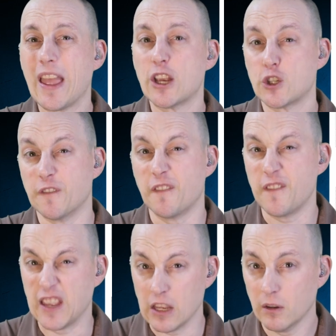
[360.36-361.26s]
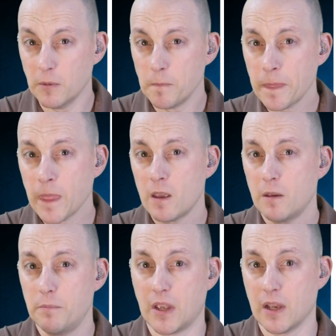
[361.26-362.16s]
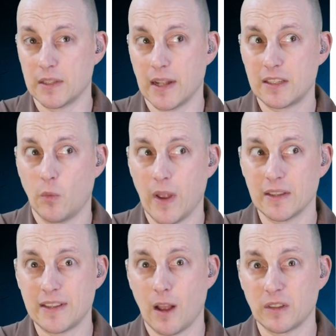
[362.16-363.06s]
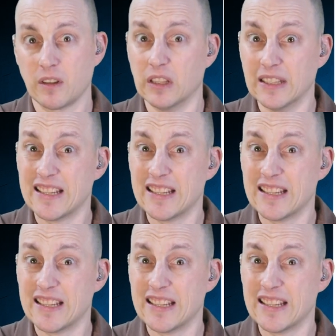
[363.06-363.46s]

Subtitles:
way it should feel, because that's the way it sounds to the